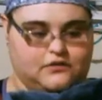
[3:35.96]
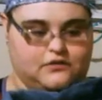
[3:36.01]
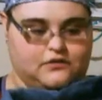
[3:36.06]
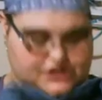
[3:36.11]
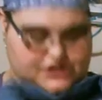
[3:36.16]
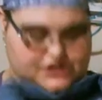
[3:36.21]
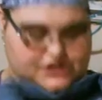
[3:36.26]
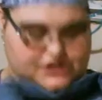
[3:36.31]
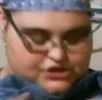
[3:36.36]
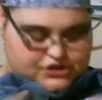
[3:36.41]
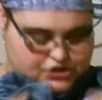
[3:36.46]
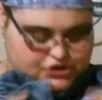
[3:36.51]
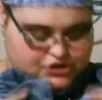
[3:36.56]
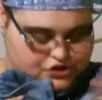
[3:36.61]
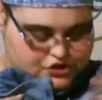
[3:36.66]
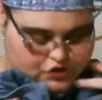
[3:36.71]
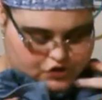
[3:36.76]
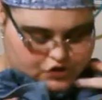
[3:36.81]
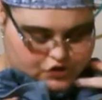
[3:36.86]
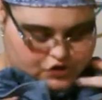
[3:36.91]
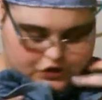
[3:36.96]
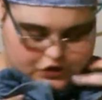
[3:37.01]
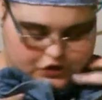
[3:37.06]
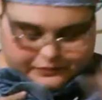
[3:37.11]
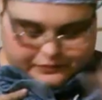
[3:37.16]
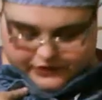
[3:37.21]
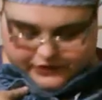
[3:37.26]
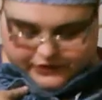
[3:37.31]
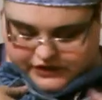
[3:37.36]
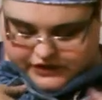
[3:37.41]
which is
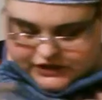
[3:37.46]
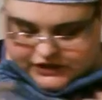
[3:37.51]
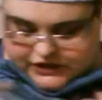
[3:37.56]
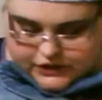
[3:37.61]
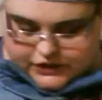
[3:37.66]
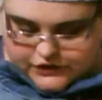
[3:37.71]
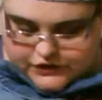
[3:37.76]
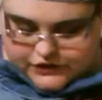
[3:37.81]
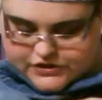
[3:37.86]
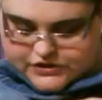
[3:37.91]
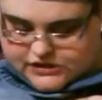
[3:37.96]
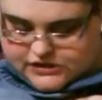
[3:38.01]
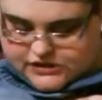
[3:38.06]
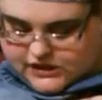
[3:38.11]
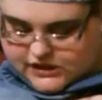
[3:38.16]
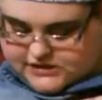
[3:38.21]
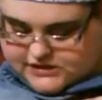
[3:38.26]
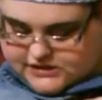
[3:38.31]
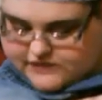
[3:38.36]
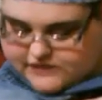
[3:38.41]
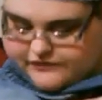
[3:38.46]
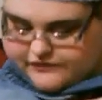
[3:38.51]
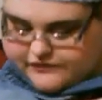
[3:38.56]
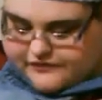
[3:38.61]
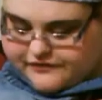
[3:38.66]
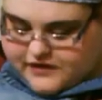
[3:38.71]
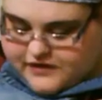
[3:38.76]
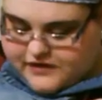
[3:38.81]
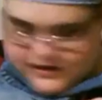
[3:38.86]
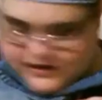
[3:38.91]
super cute. There's lots of
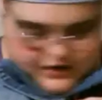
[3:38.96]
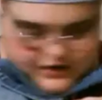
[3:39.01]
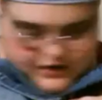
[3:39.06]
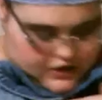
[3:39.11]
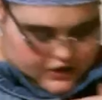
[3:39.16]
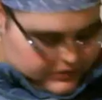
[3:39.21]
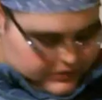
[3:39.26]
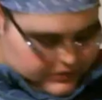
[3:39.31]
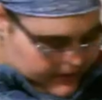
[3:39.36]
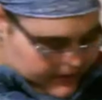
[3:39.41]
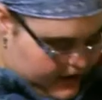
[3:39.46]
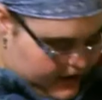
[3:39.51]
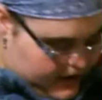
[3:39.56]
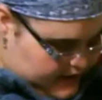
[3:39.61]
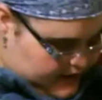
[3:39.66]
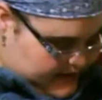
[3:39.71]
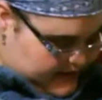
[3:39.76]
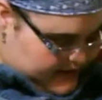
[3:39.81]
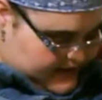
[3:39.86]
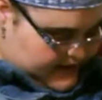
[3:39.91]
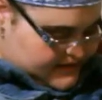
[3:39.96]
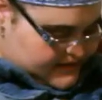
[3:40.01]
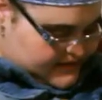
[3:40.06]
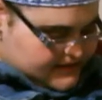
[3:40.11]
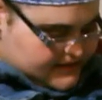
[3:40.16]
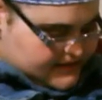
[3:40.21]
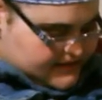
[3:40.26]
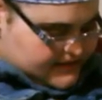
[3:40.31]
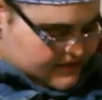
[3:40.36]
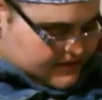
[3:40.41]

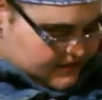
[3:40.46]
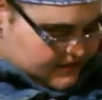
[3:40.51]
pockets.